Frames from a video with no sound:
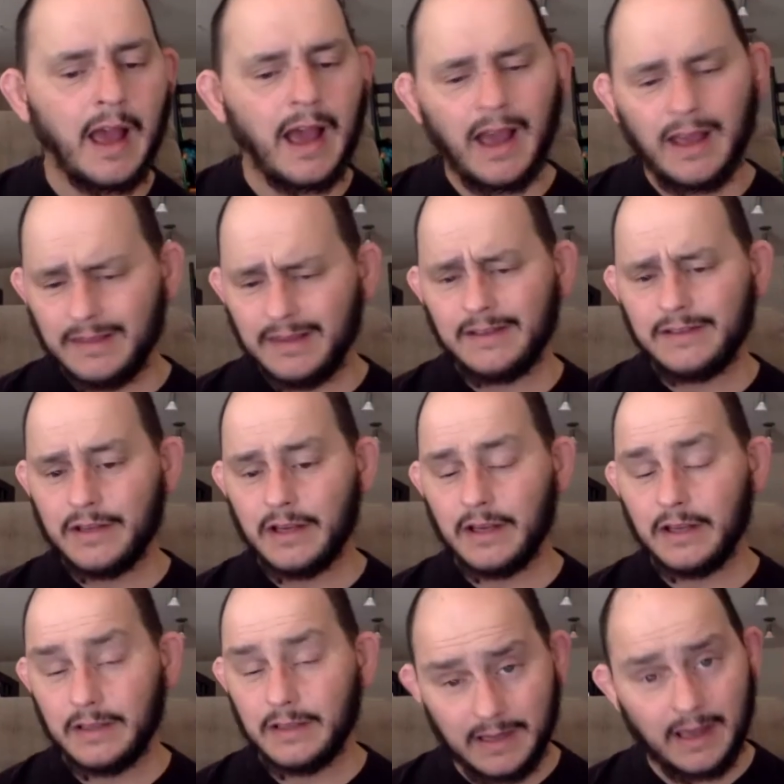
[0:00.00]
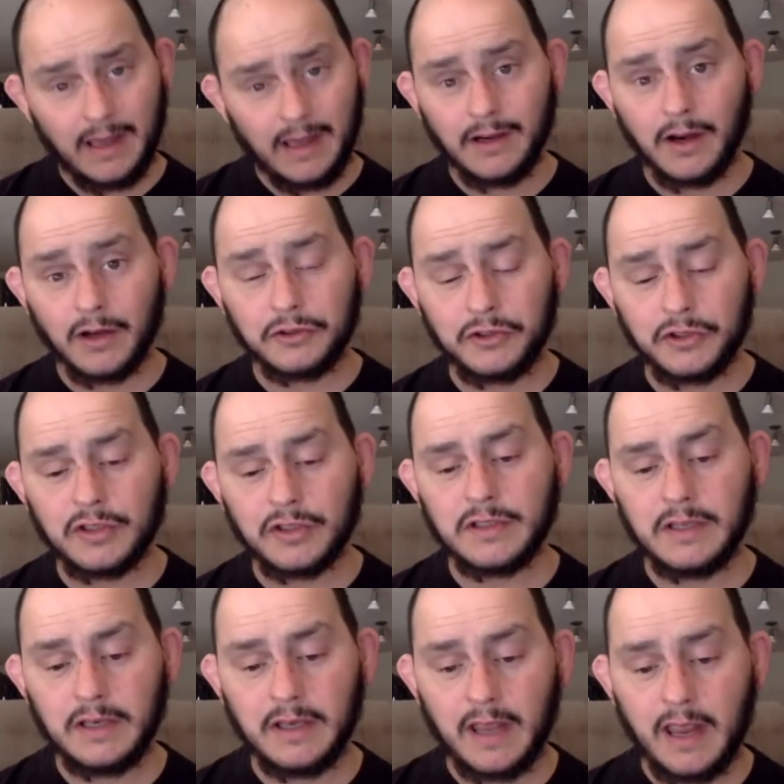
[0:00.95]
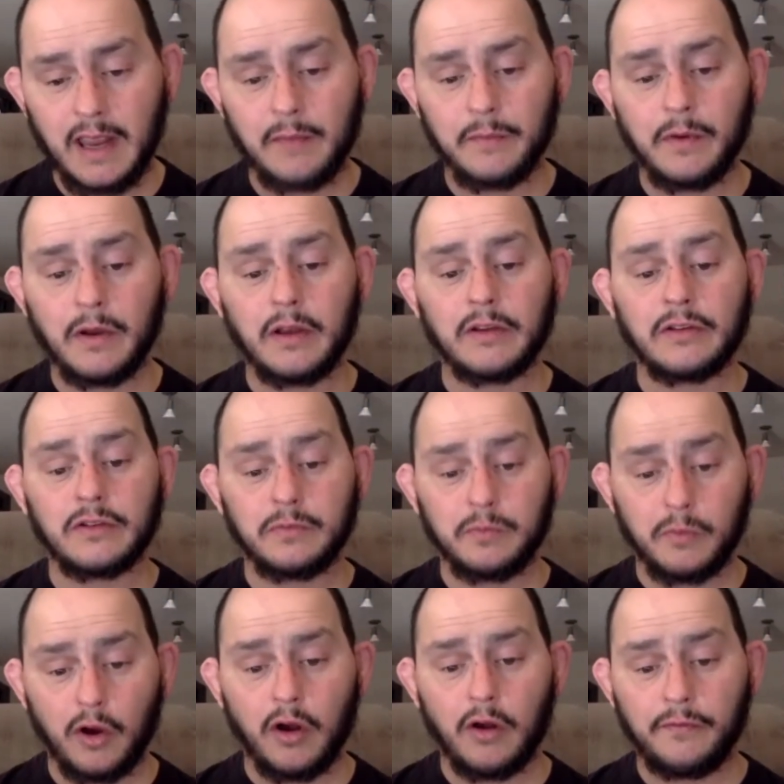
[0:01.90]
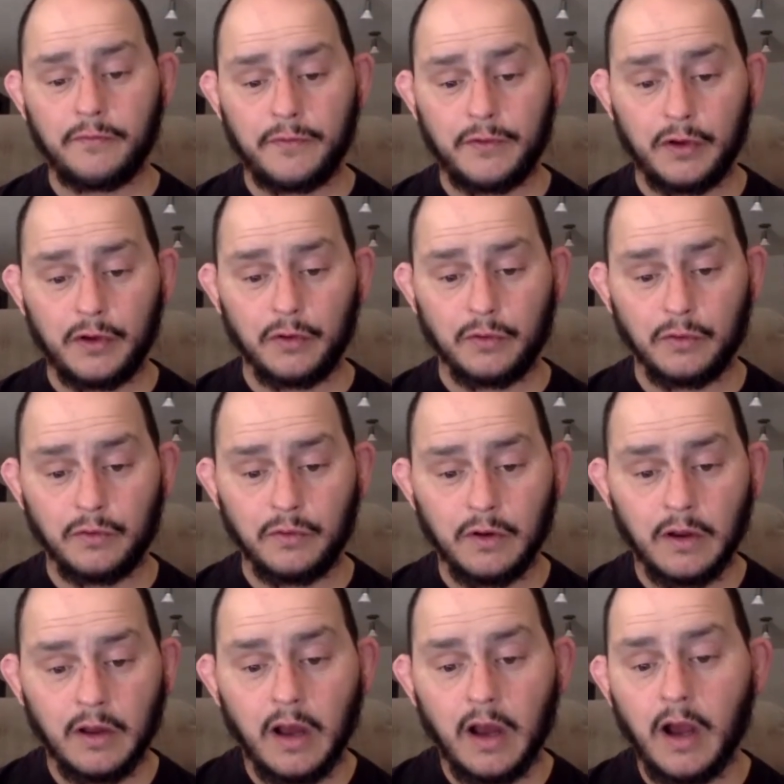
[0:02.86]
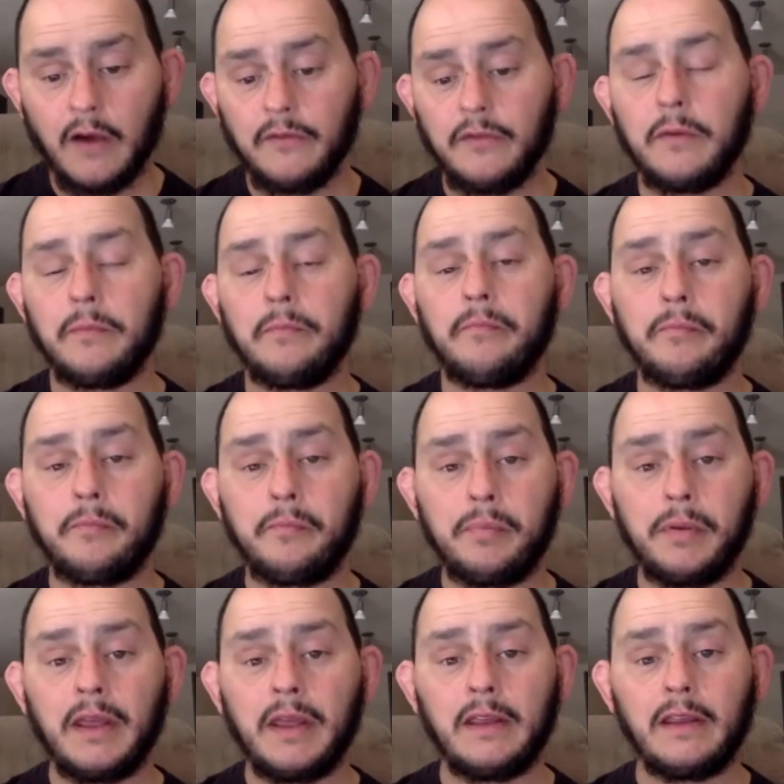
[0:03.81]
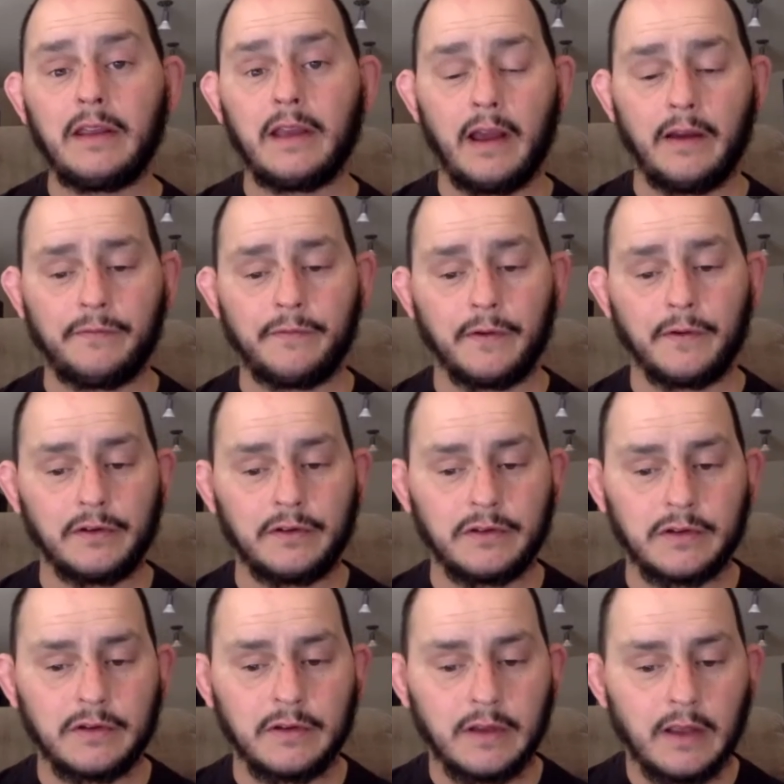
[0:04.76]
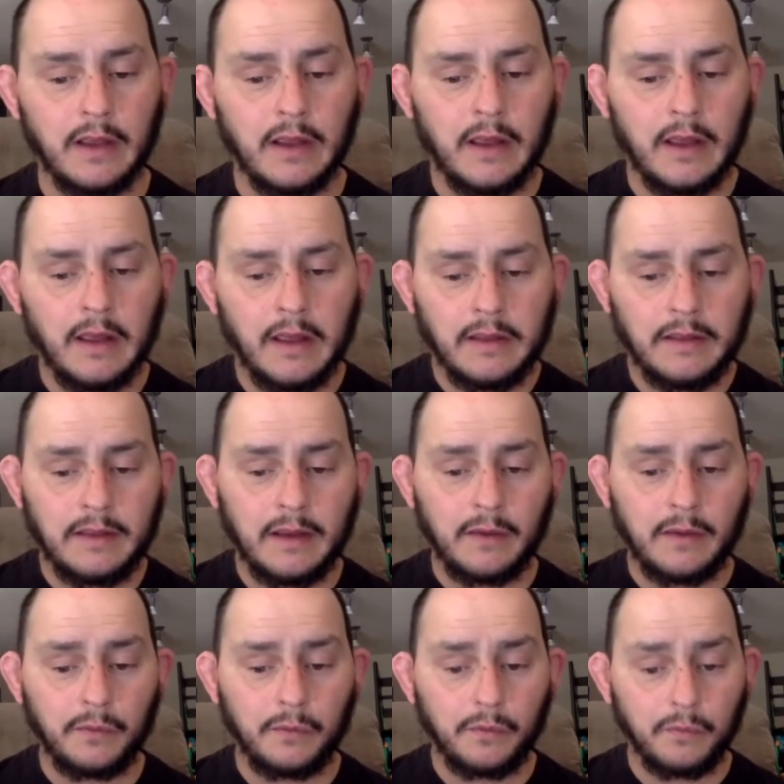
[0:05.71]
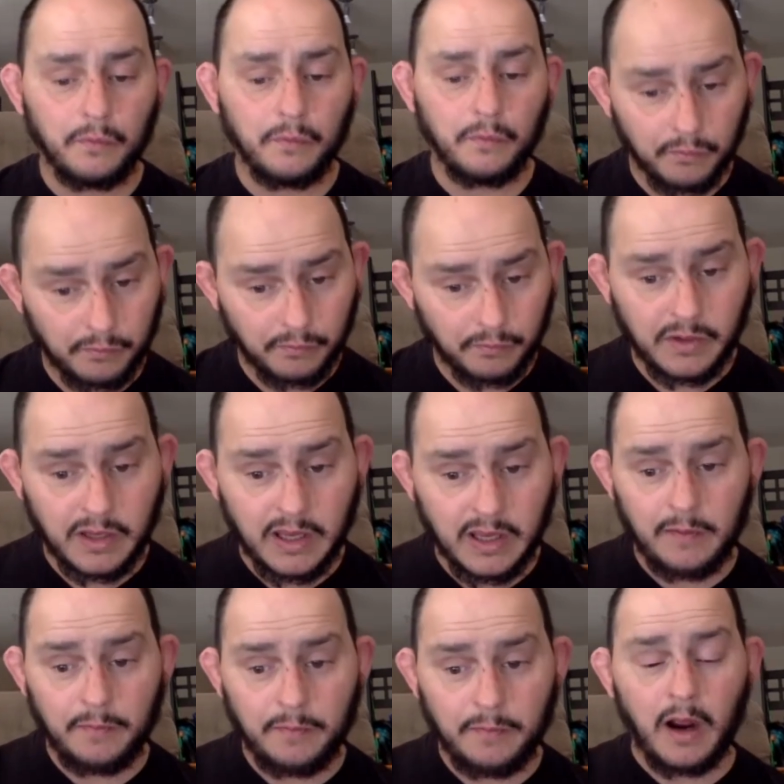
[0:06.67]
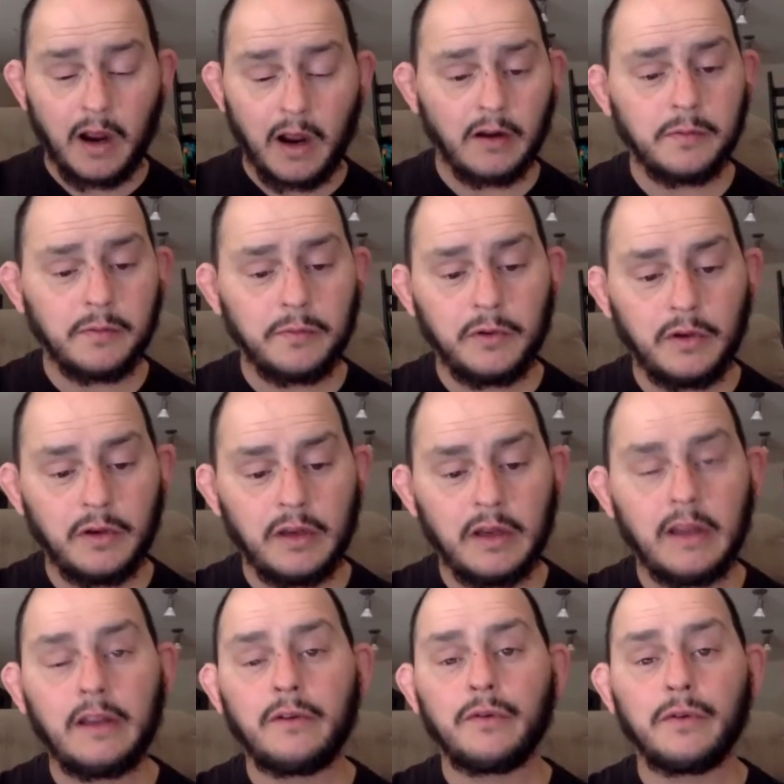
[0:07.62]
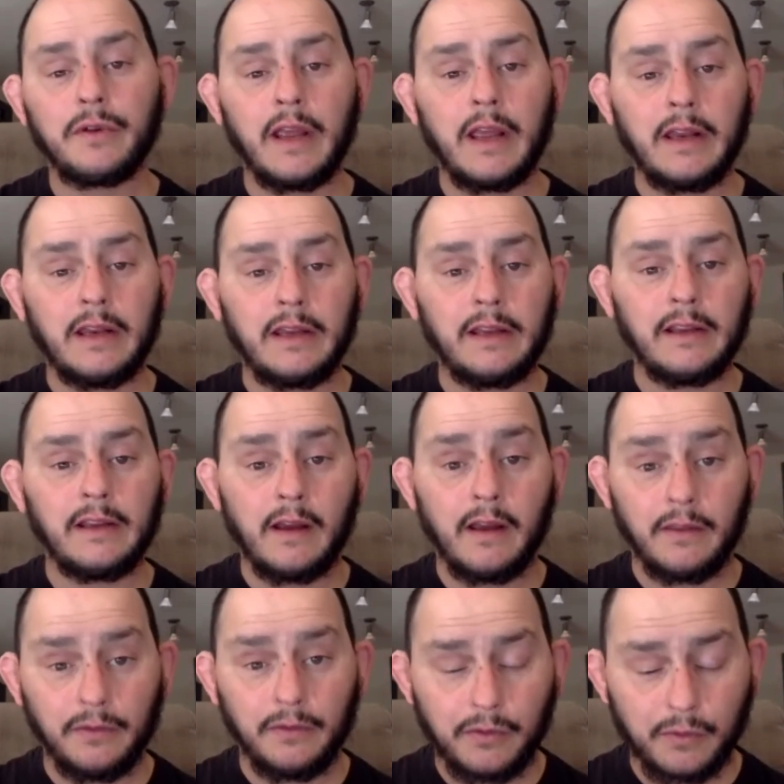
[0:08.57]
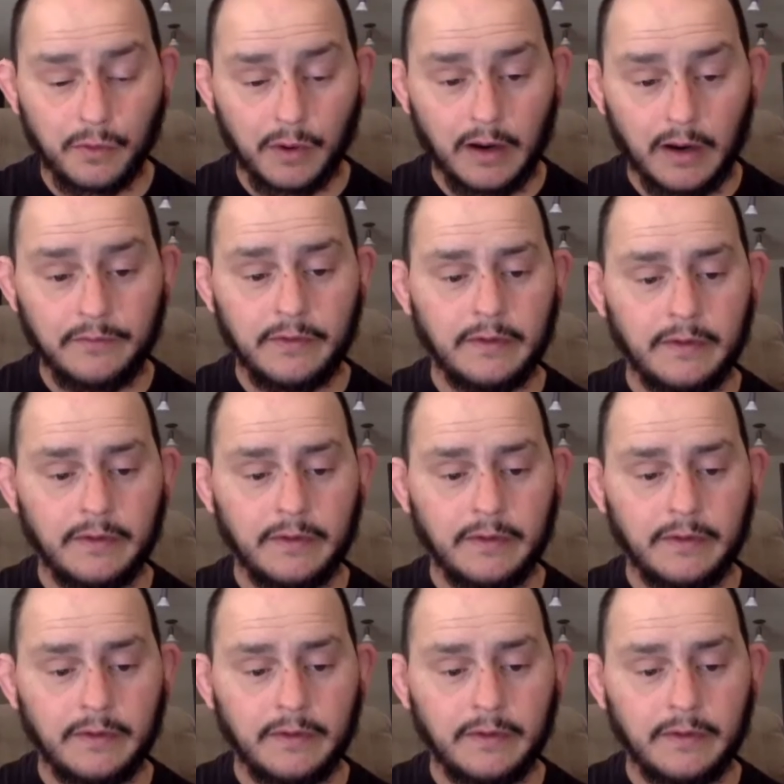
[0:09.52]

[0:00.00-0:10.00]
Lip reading: And these again are just to name a small few of the big efforts that keep our community creating and thriving.